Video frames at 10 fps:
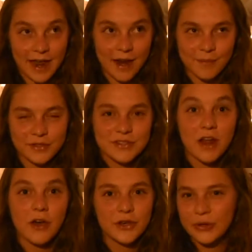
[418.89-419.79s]
and I'm just
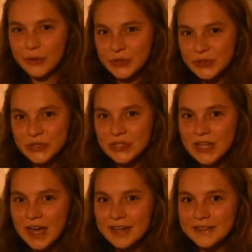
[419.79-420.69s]
not used to
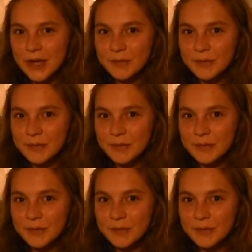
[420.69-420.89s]
that.